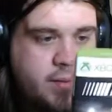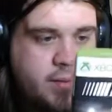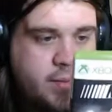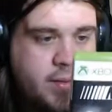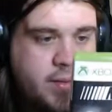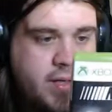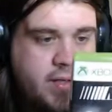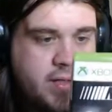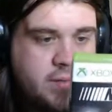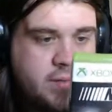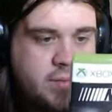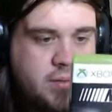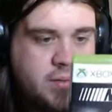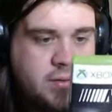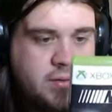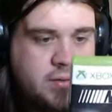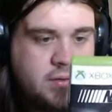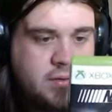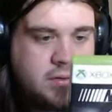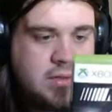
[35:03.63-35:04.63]
to buy them.
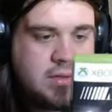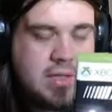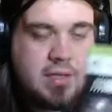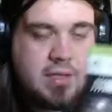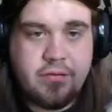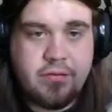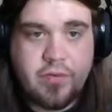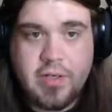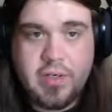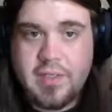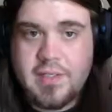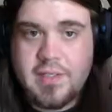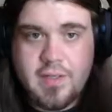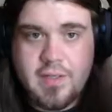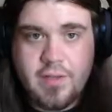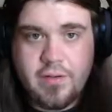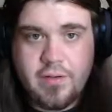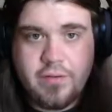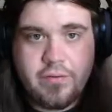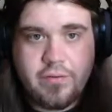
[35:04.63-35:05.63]
And the free
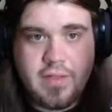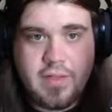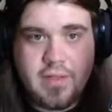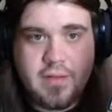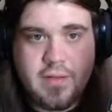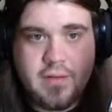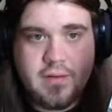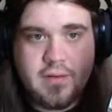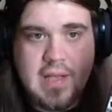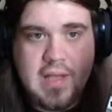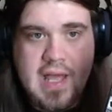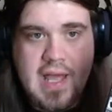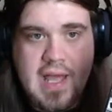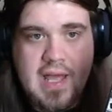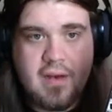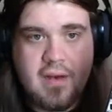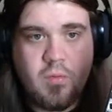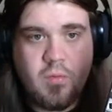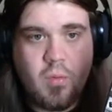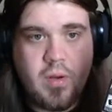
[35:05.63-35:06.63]
stuff, I
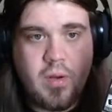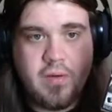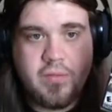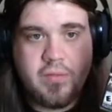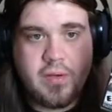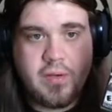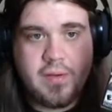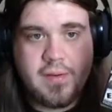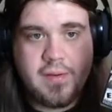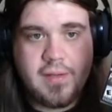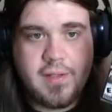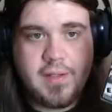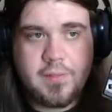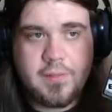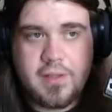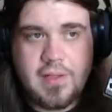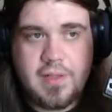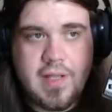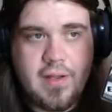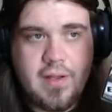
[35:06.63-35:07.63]
had one free thing,
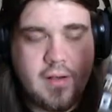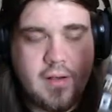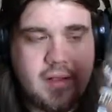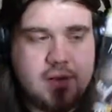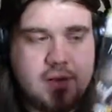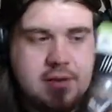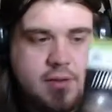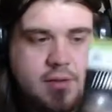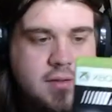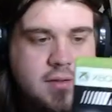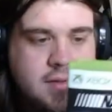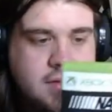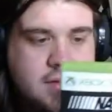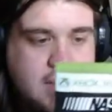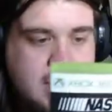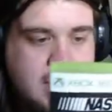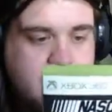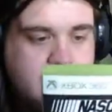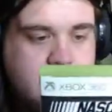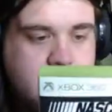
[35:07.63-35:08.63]
but now I lost it.
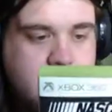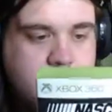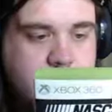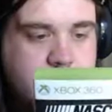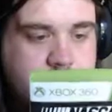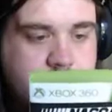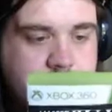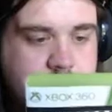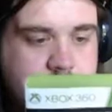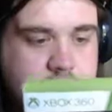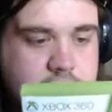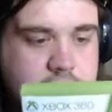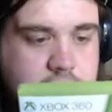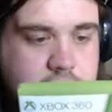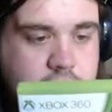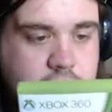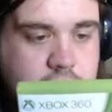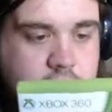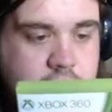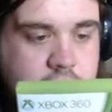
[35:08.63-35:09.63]
I don't know where it is.
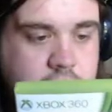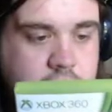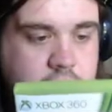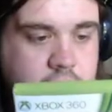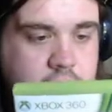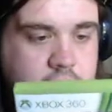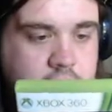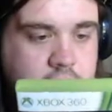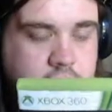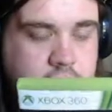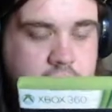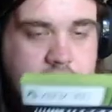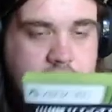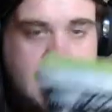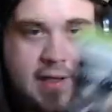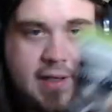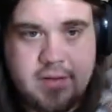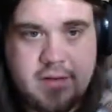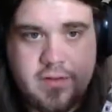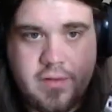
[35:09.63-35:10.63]
I
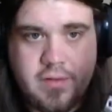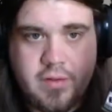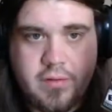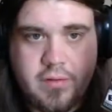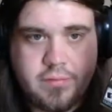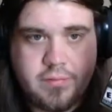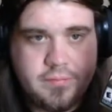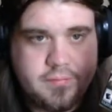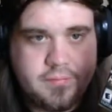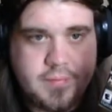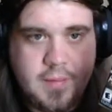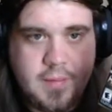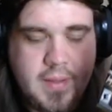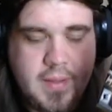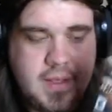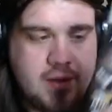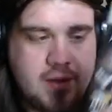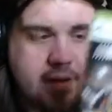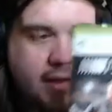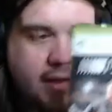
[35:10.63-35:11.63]
think it was on a
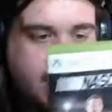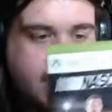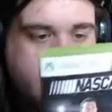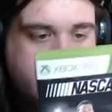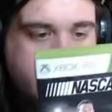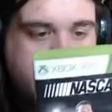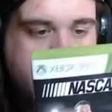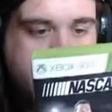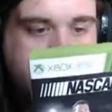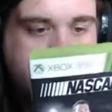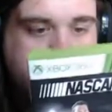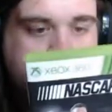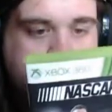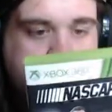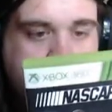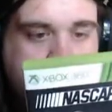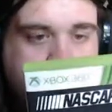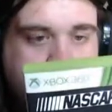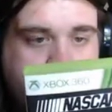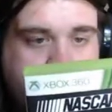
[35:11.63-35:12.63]
band account or something, but